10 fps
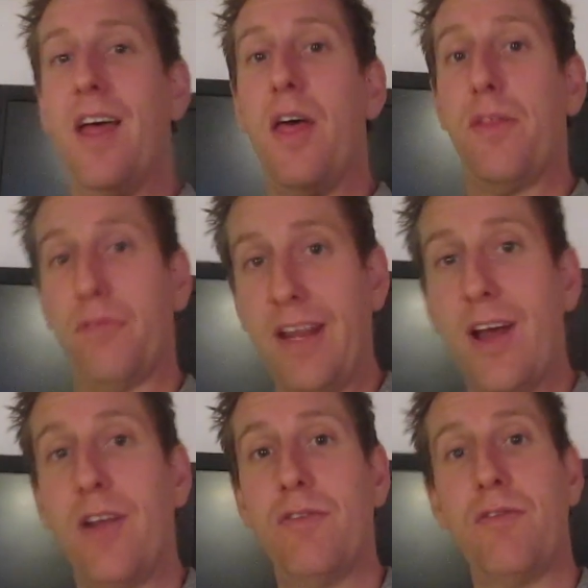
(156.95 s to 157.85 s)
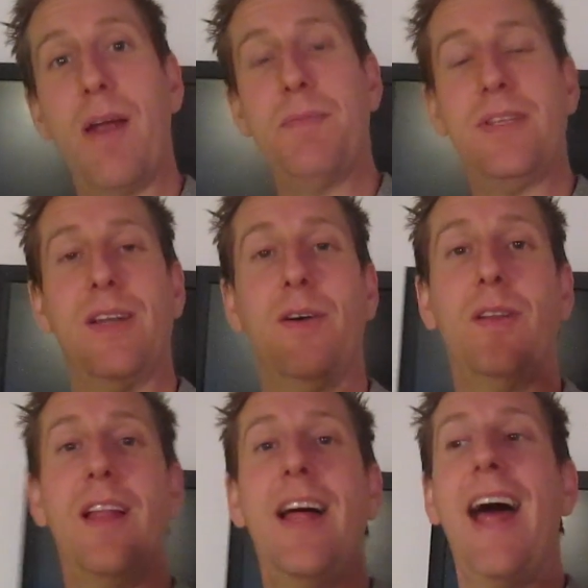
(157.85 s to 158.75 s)
300 reps in
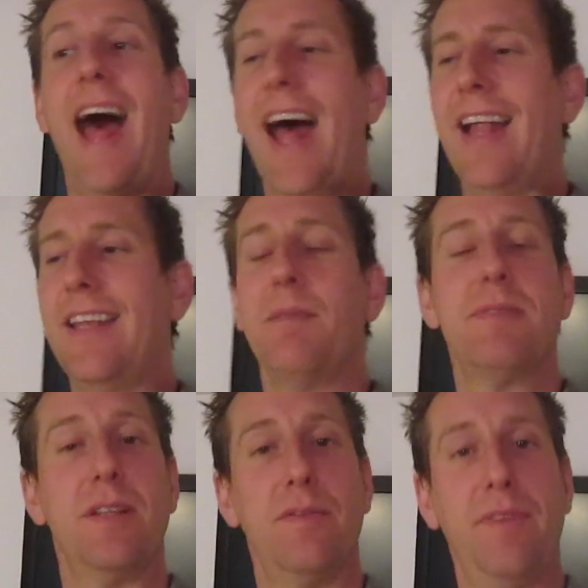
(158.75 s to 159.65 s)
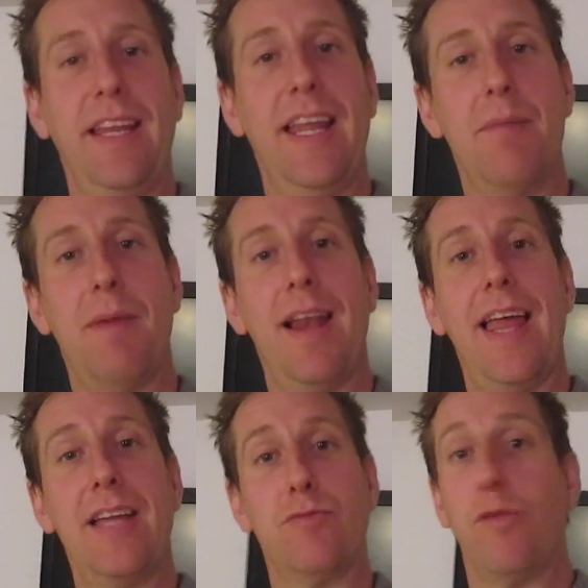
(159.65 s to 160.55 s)
all and I'm still feeling it in my
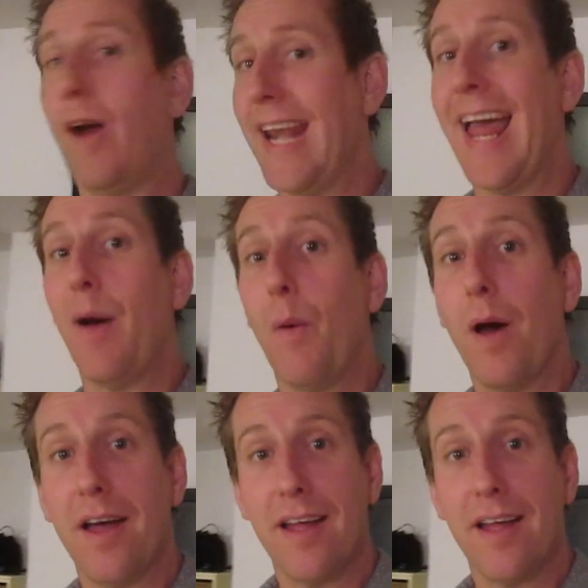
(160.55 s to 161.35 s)
legs right now.